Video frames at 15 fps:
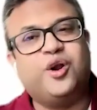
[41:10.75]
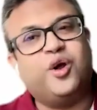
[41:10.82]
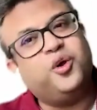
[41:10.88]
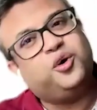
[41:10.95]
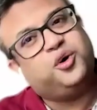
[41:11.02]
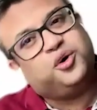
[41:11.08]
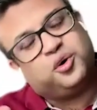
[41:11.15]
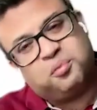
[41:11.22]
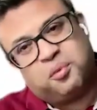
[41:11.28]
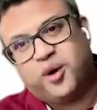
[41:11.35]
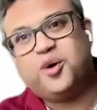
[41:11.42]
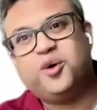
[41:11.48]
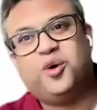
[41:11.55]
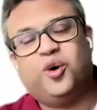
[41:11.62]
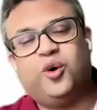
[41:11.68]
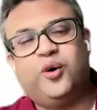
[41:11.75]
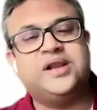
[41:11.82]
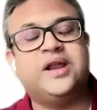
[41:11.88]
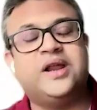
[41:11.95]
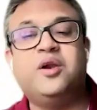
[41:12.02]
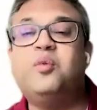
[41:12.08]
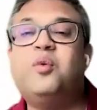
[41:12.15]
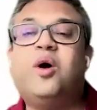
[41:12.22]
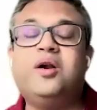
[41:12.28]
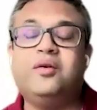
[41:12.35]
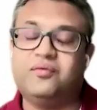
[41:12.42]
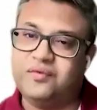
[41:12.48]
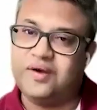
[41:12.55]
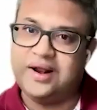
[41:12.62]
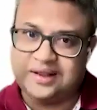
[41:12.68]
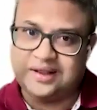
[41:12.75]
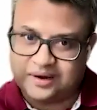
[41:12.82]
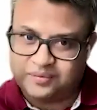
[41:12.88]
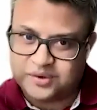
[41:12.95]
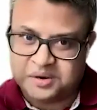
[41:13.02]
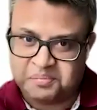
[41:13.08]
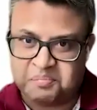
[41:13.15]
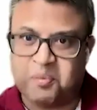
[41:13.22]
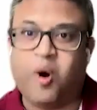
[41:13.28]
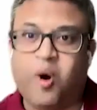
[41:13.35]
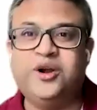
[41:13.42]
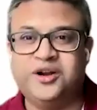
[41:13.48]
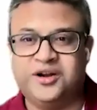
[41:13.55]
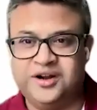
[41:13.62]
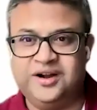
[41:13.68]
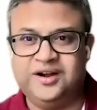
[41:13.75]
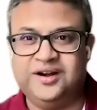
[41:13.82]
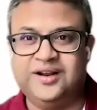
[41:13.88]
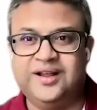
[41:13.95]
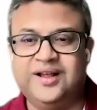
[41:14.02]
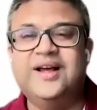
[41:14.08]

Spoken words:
Now you tomorrow go and say, you know what, well, that is important.